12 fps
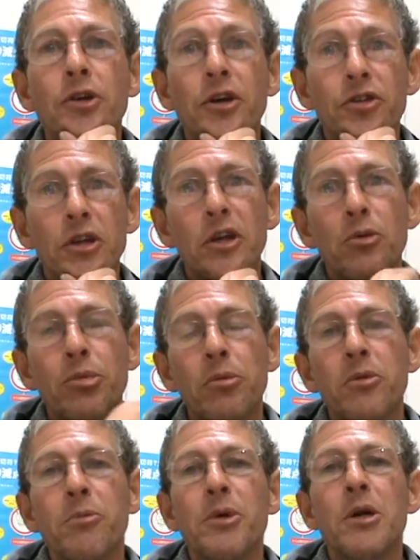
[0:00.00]
I think they'll
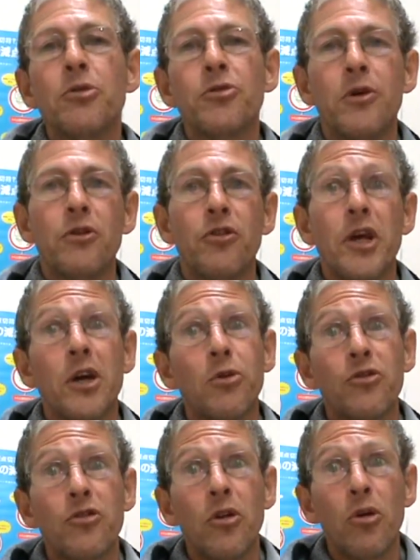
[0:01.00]
probably be able to answer that
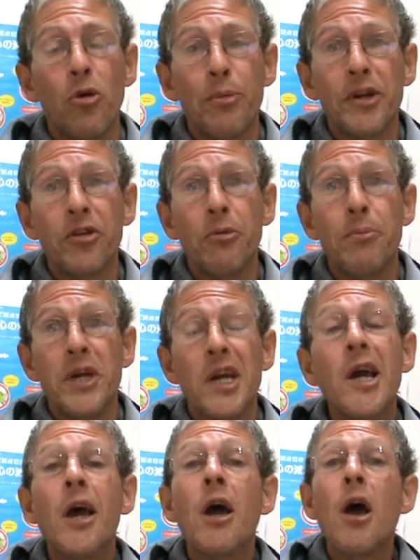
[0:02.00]
question a lot better than me.
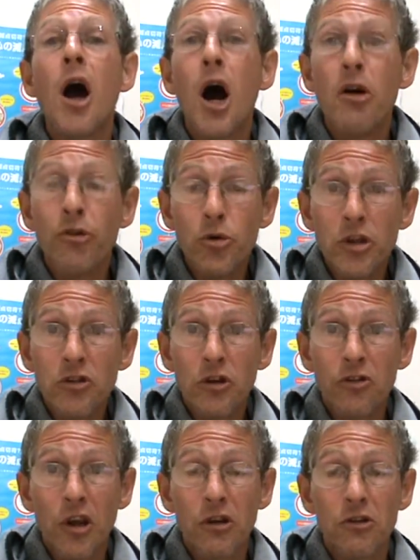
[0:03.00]
I've only
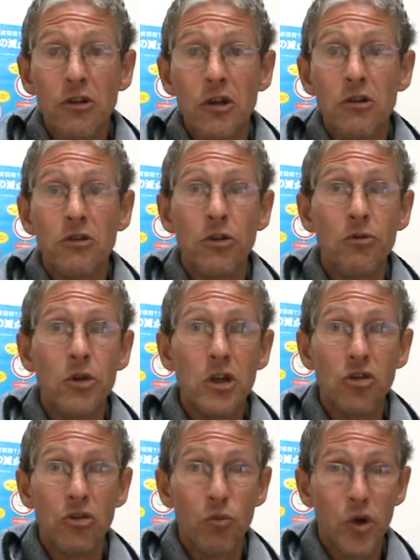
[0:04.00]
just entered into the
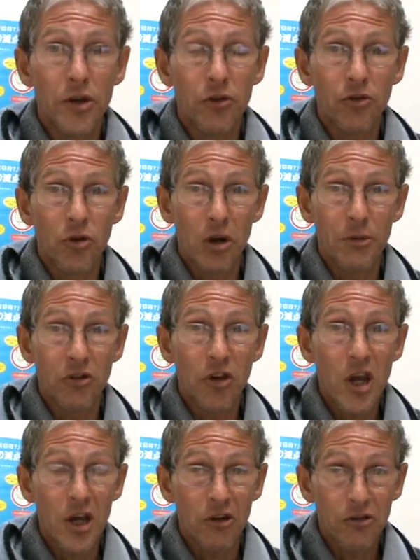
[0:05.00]
region where the tsunami's
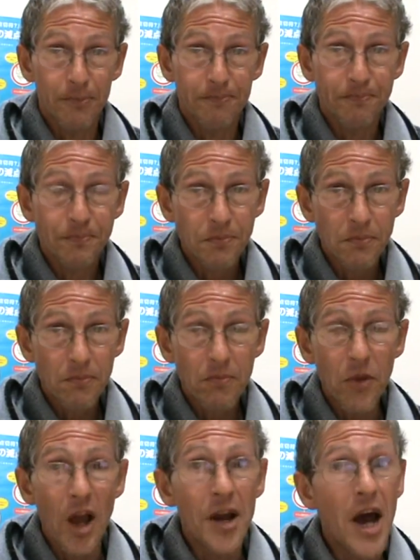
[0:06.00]
hit,
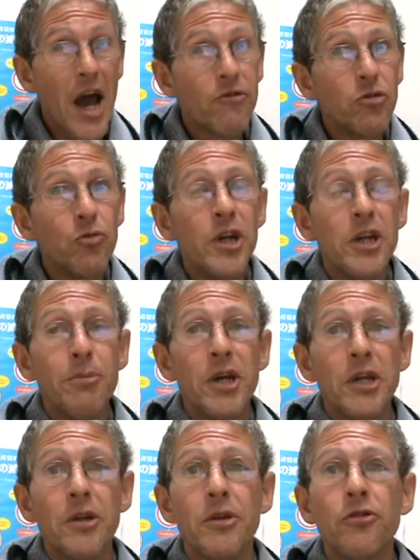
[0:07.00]
and I haven't really
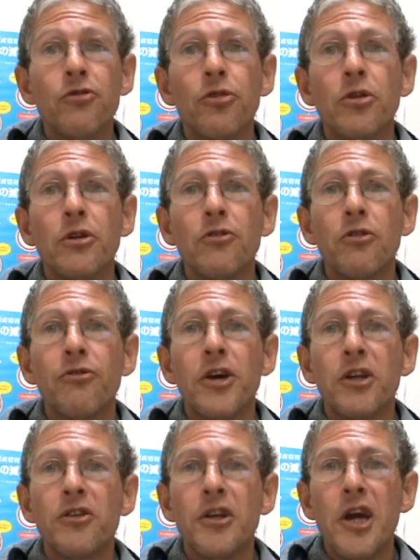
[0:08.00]
been in the strongest
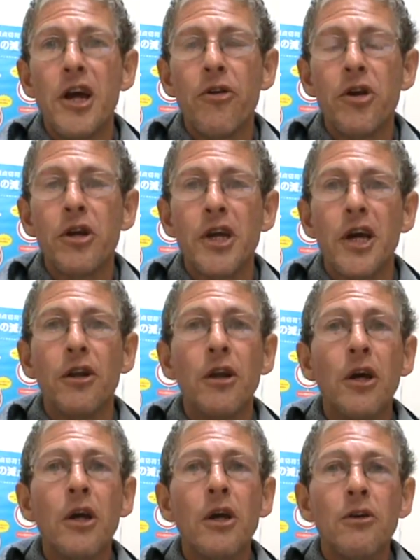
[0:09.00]
affected area yet,
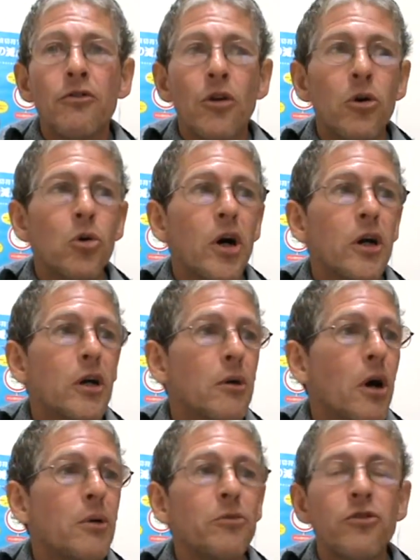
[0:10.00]
so
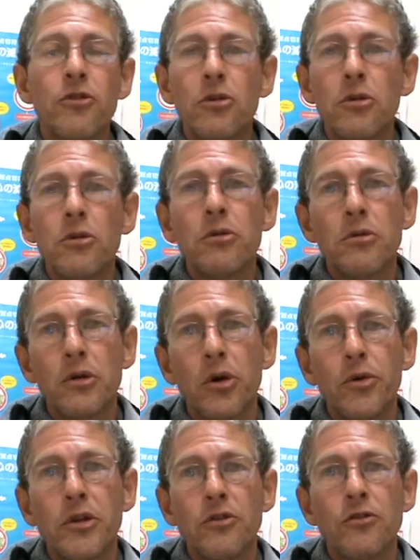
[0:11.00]
I, I'm still
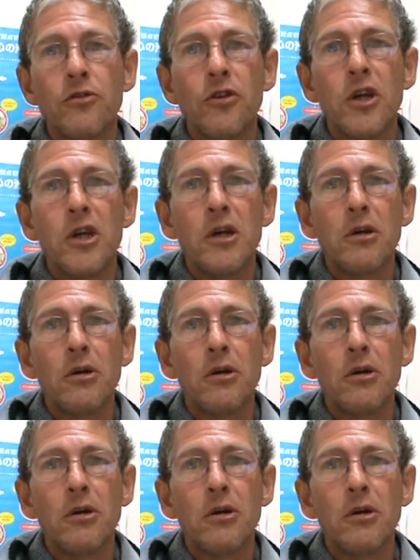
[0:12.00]
going to see